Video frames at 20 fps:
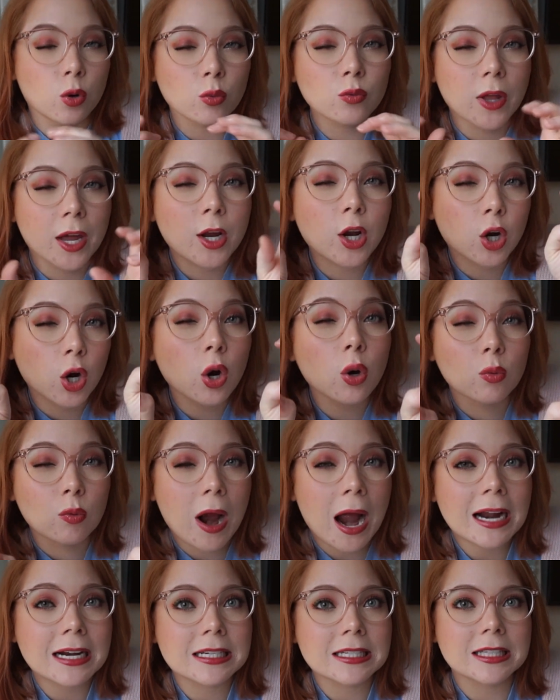like
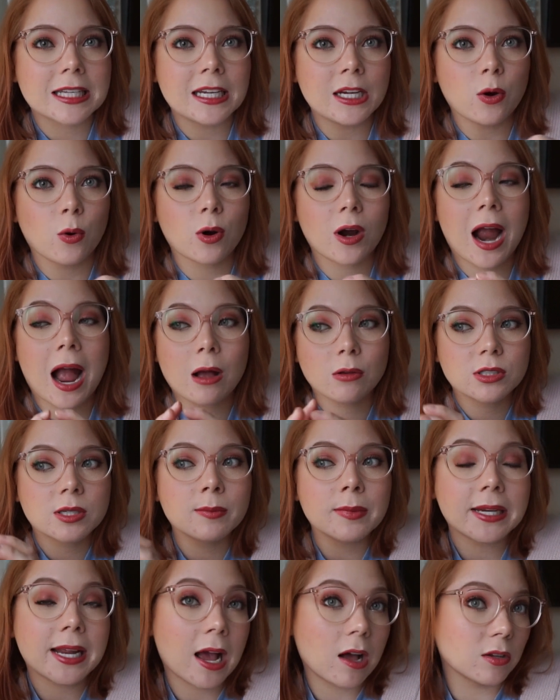correctly or how
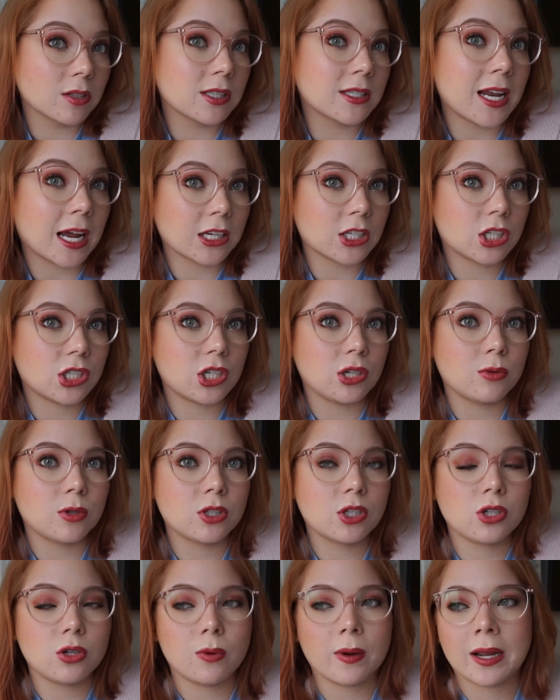somebody else next to you
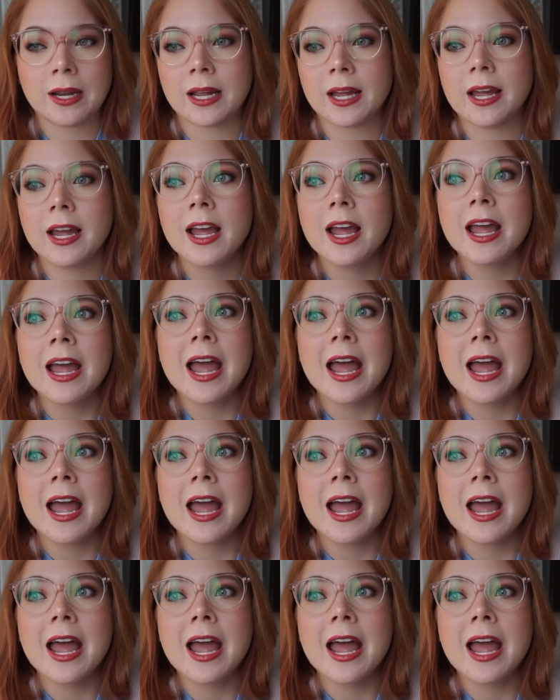is doing it.